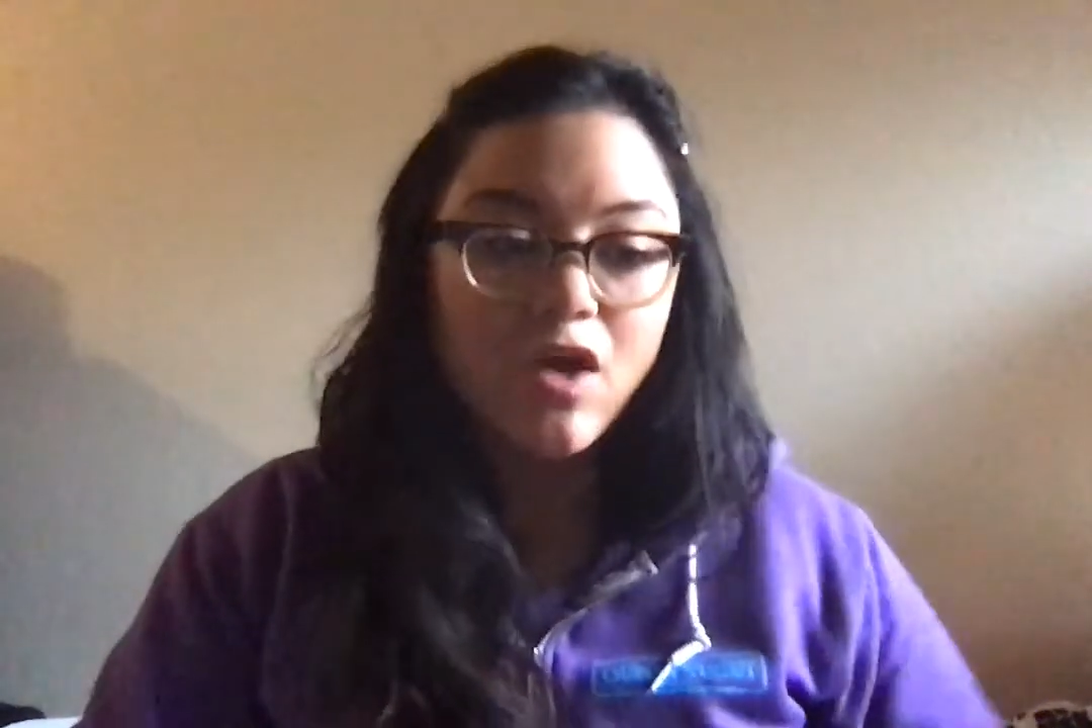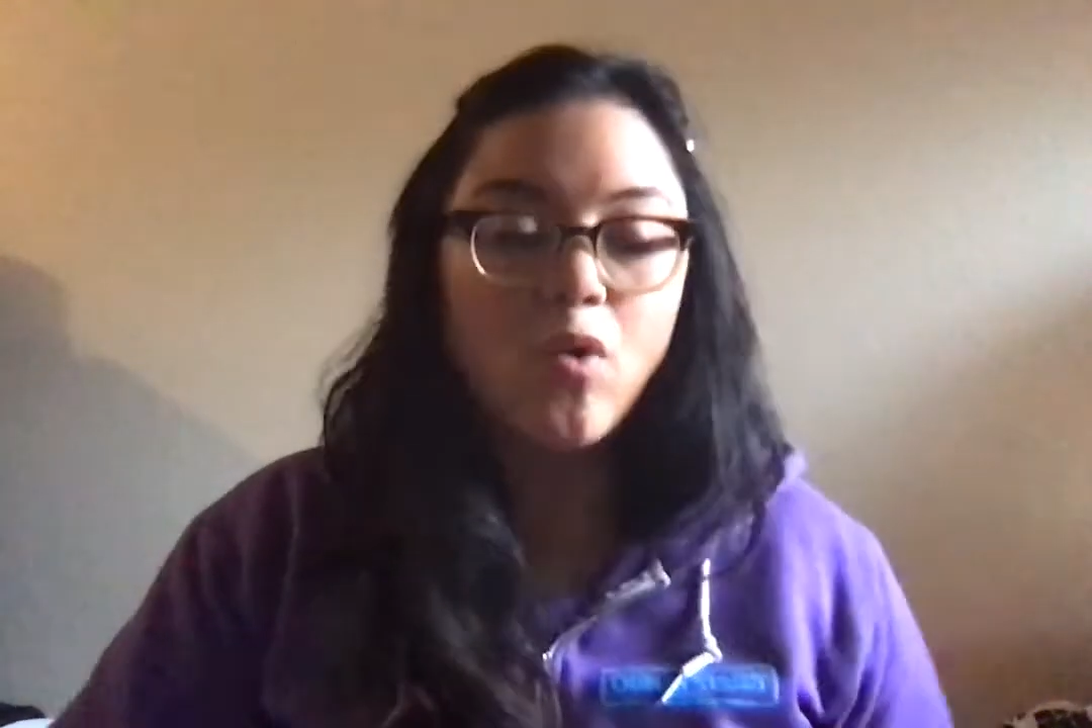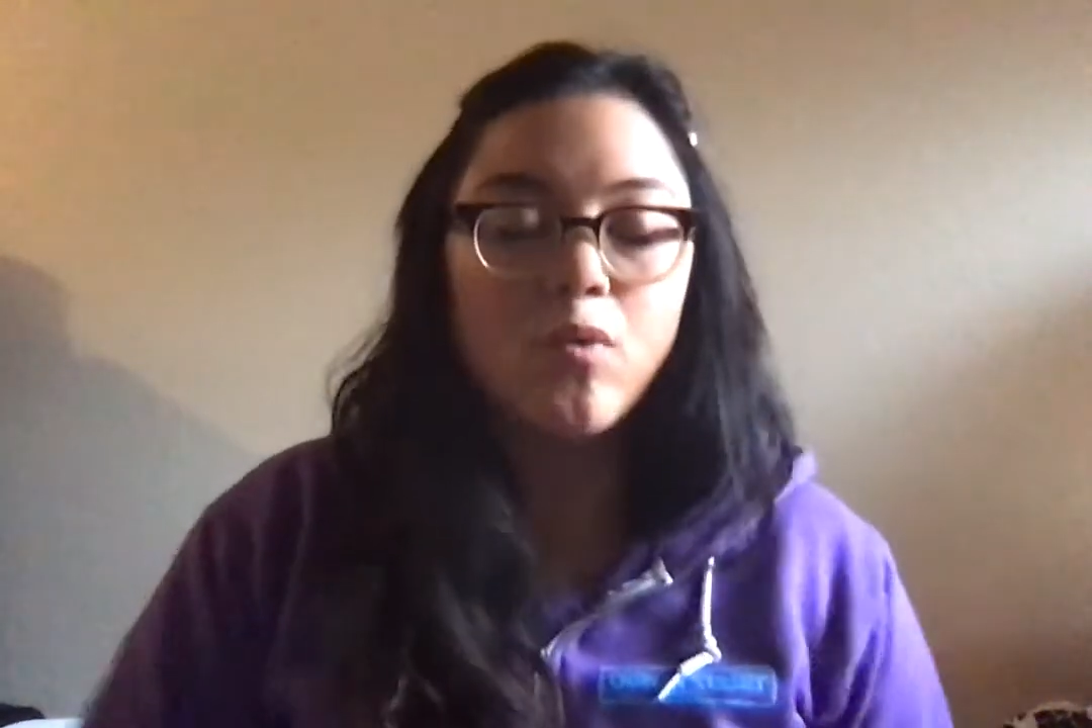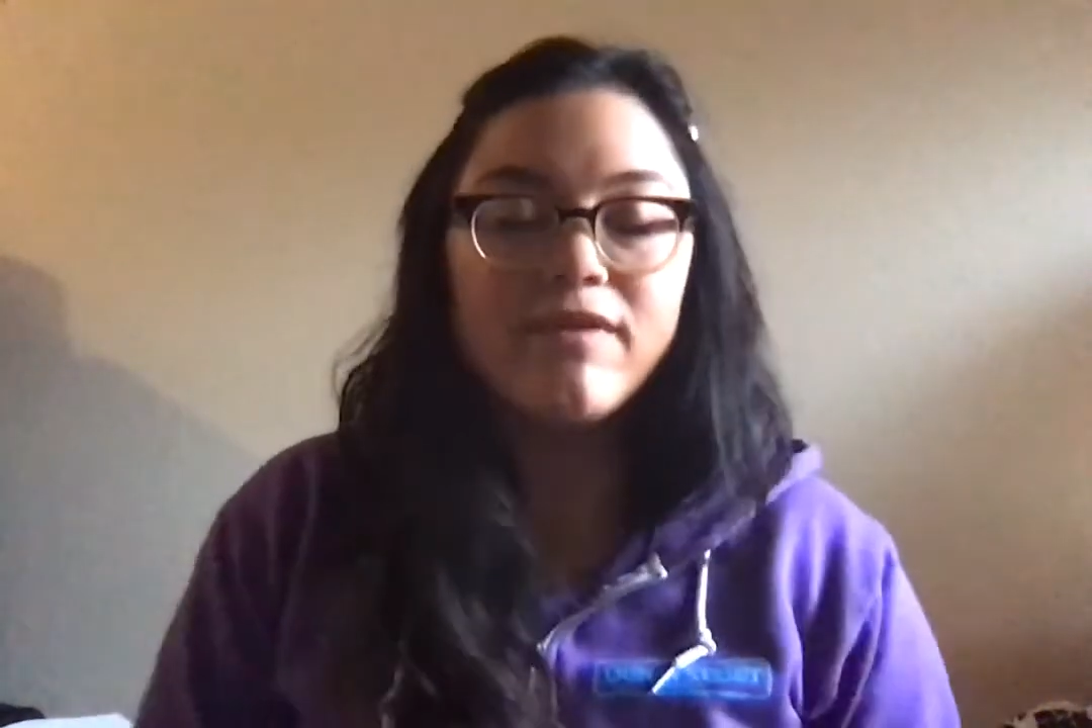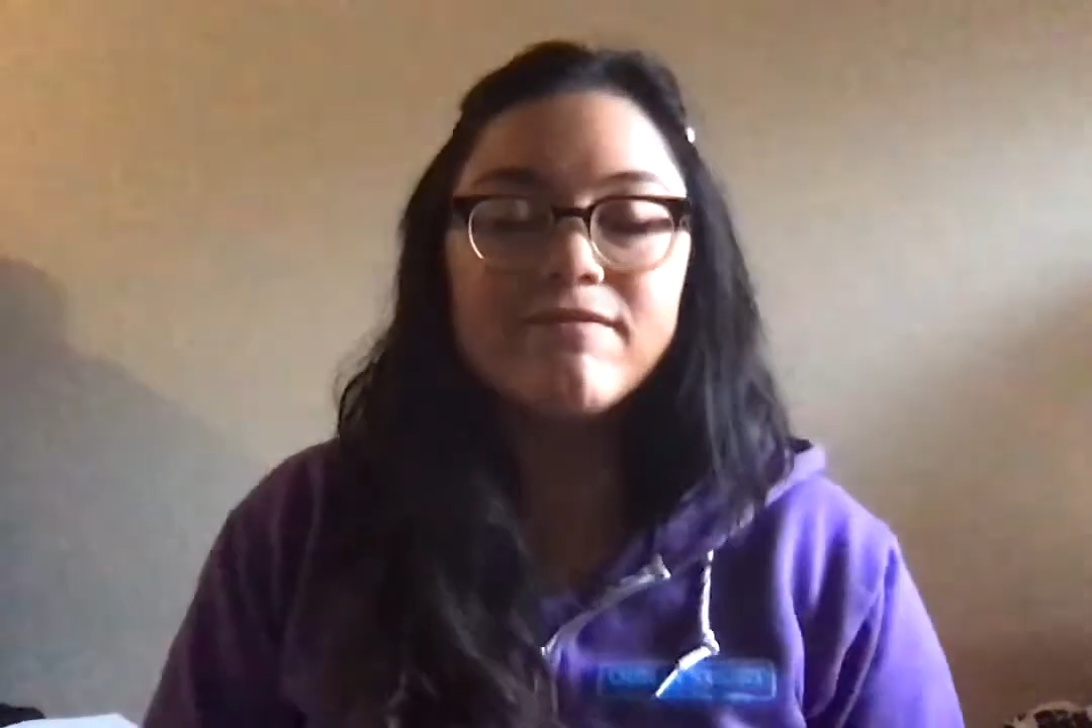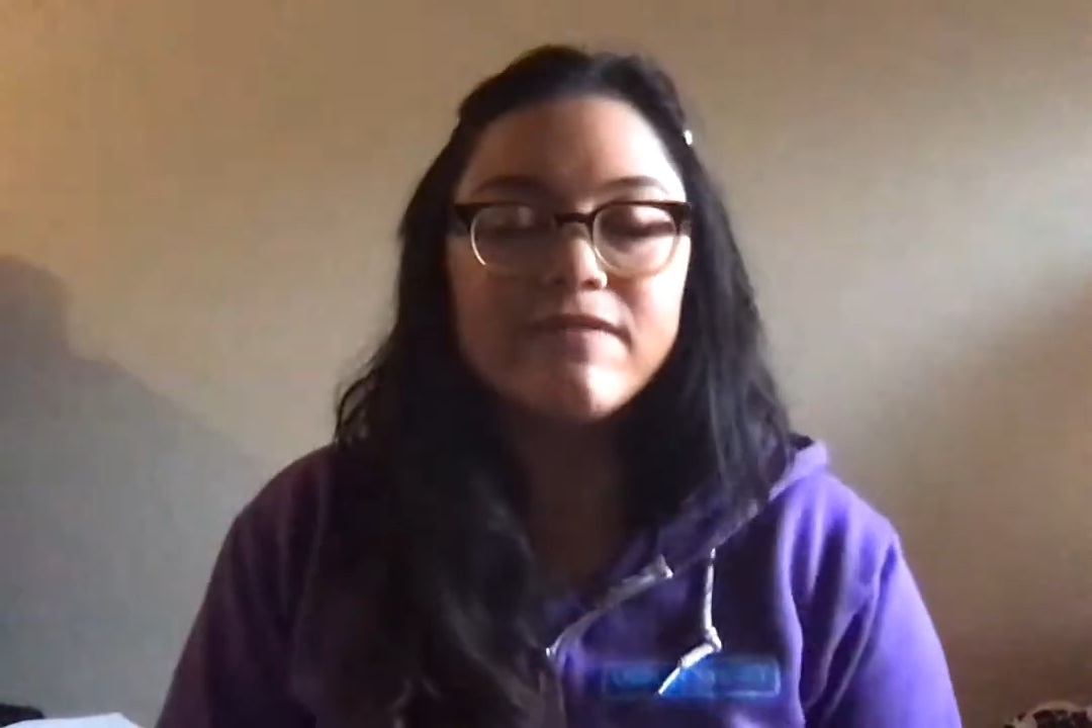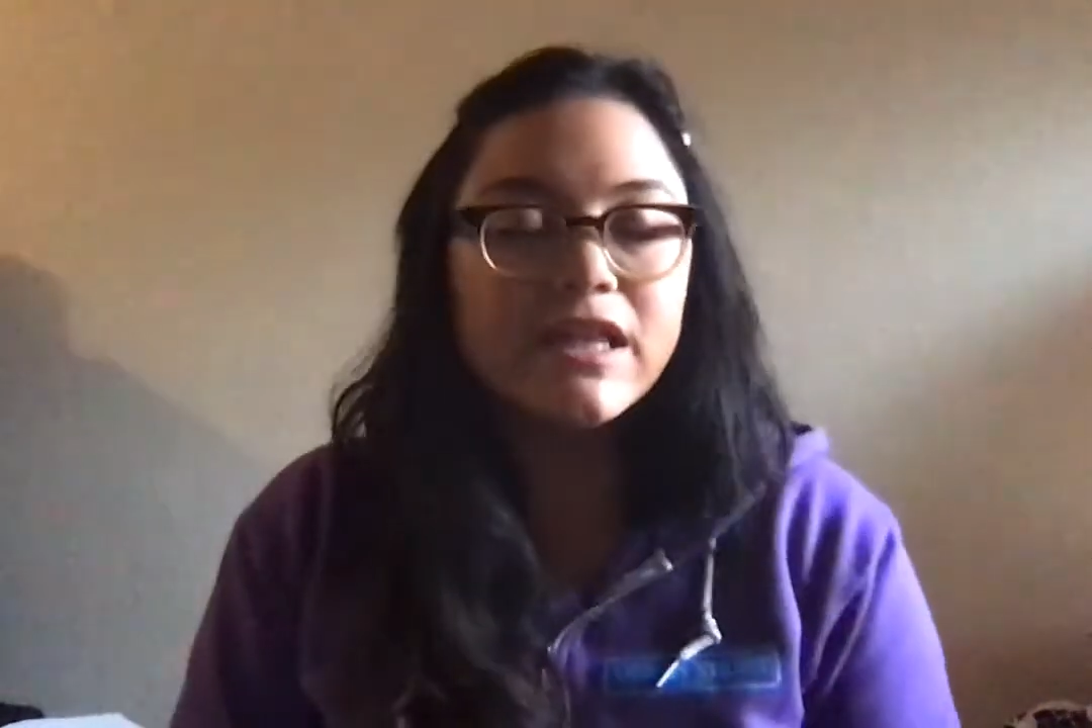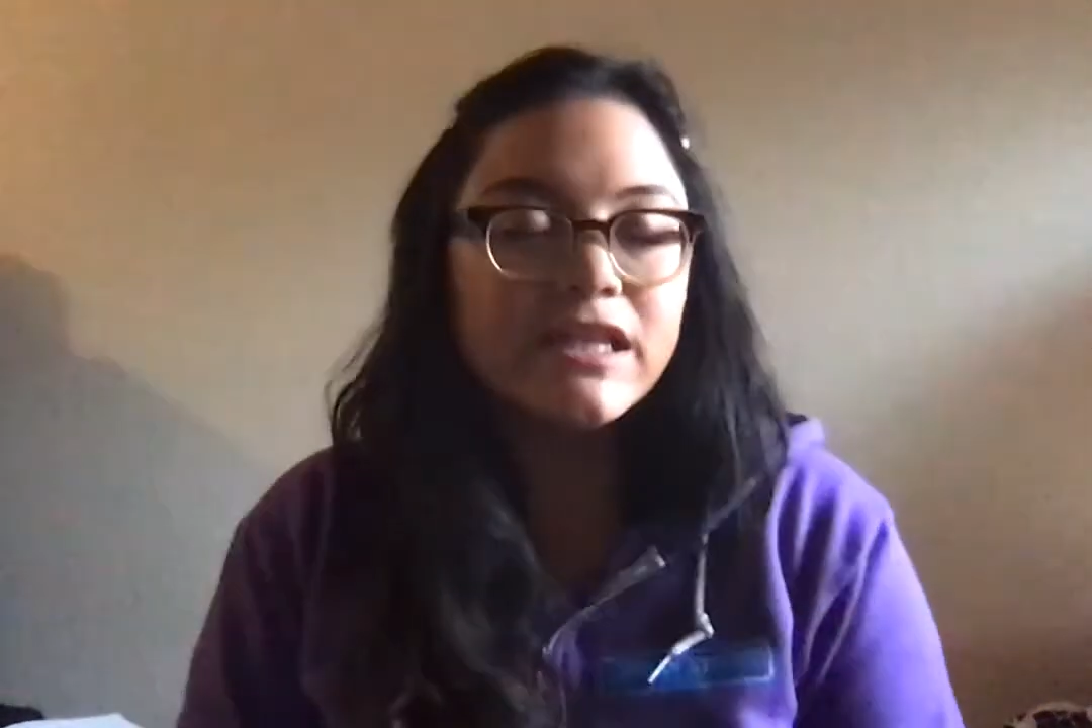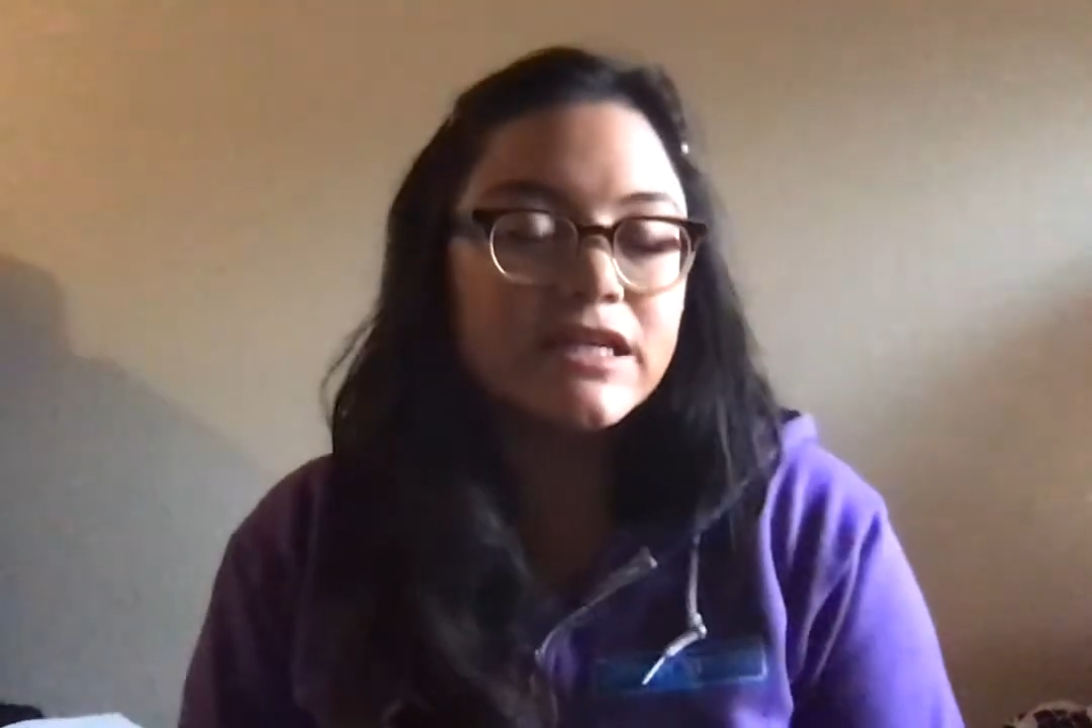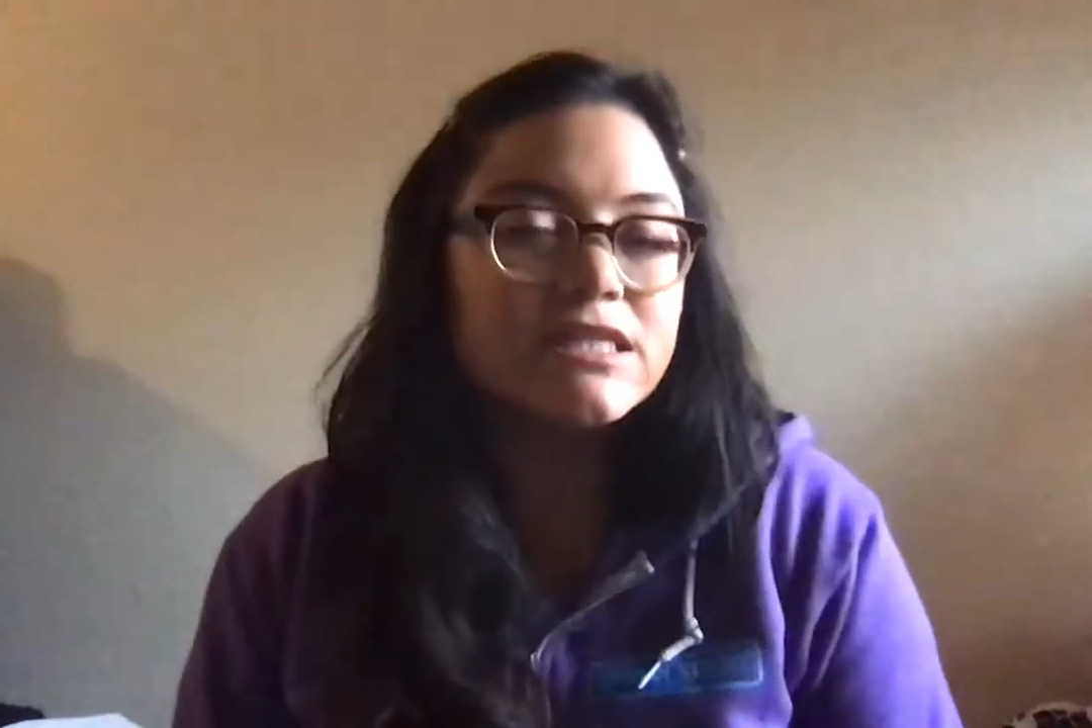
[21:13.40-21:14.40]
What
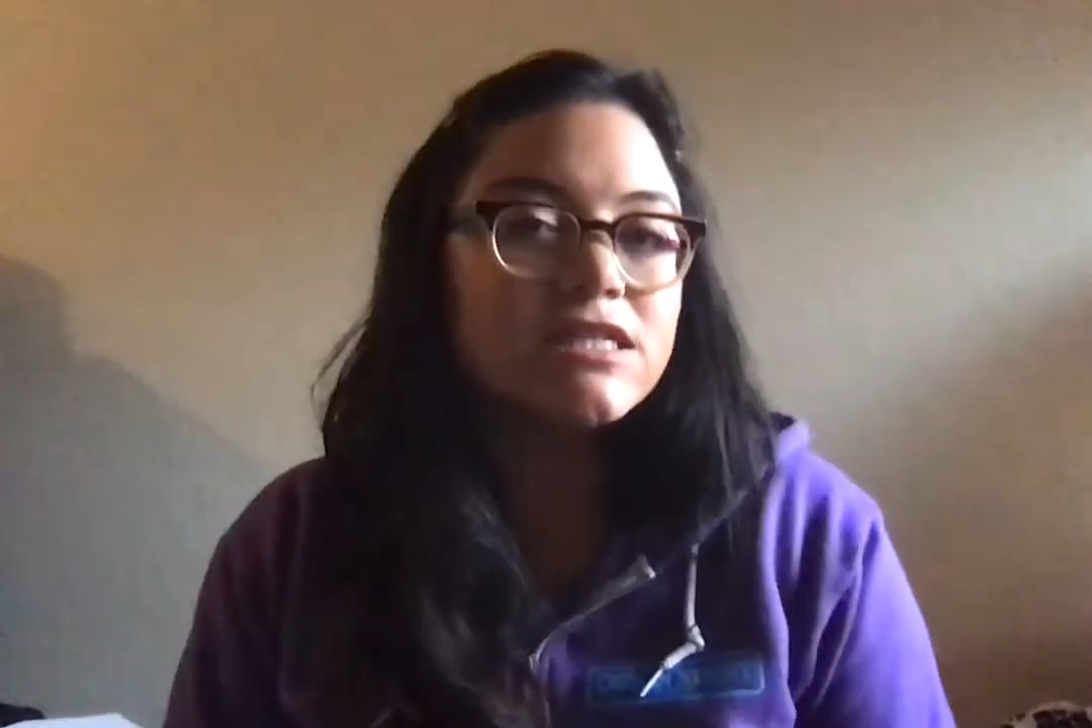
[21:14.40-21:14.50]
feelings